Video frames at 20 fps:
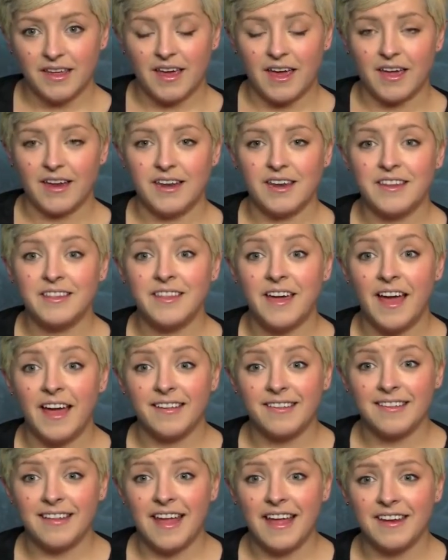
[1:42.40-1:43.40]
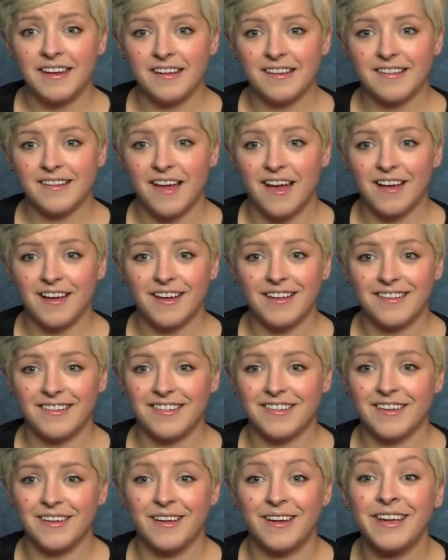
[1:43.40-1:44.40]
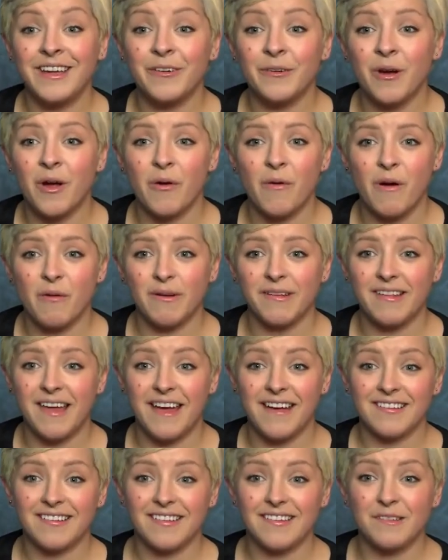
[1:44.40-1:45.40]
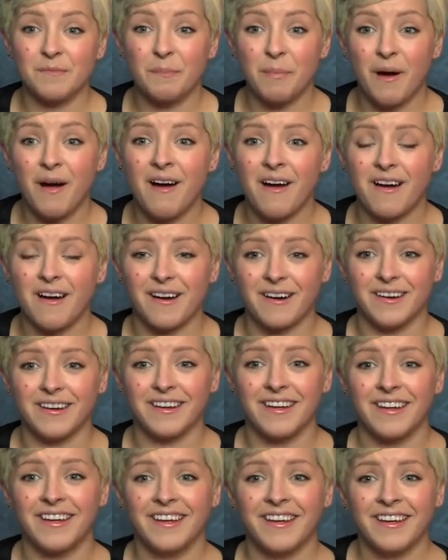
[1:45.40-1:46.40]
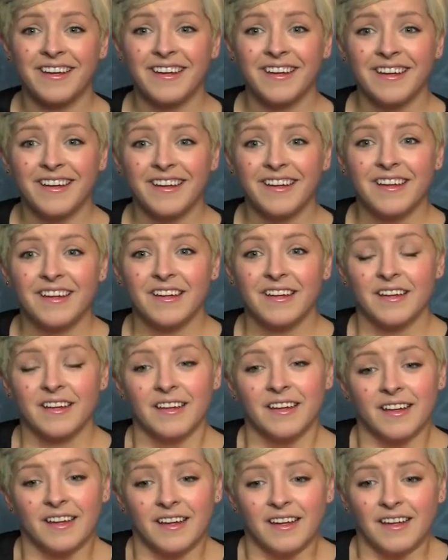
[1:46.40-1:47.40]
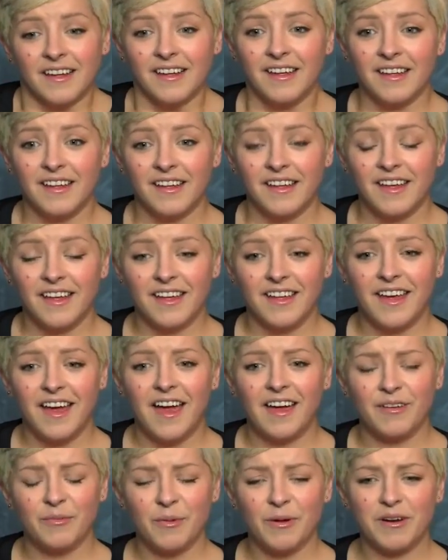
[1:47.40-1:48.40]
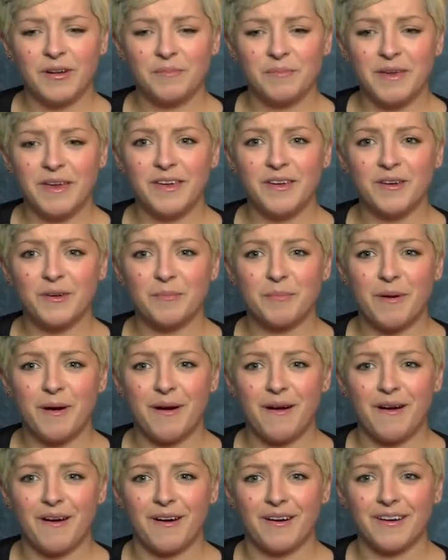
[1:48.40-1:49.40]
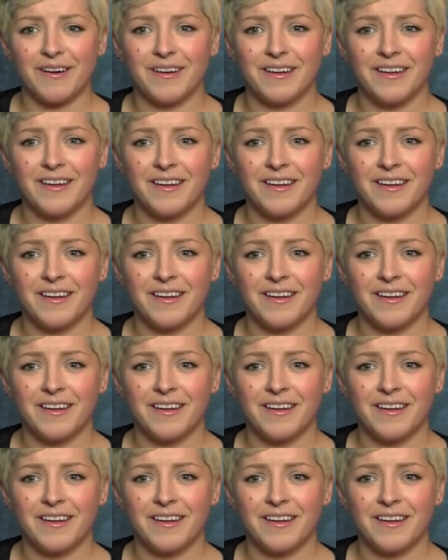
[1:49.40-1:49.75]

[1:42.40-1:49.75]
Yeah, and in the Icelandic sagas, the hero always has this bard. I want to be your bard.